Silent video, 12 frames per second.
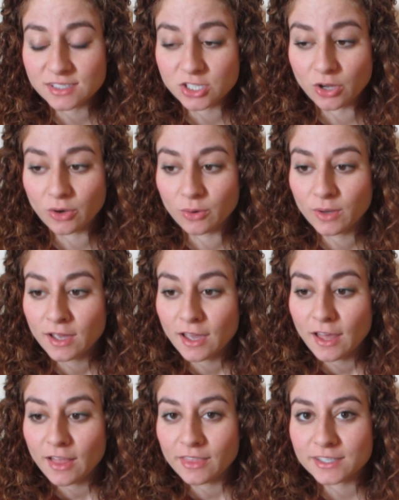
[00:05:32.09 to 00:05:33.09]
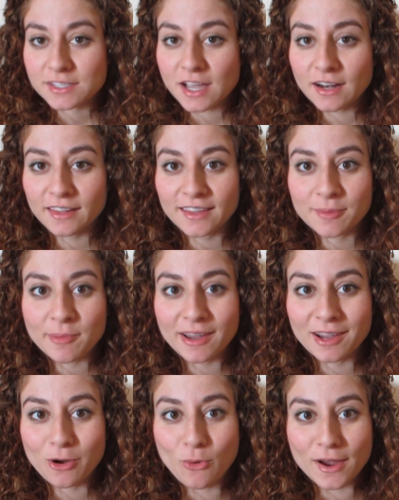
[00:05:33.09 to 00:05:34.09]
So that's kind of like
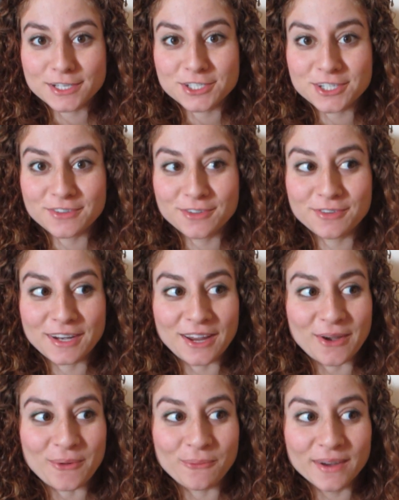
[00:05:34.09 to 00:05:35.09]
my question of the video.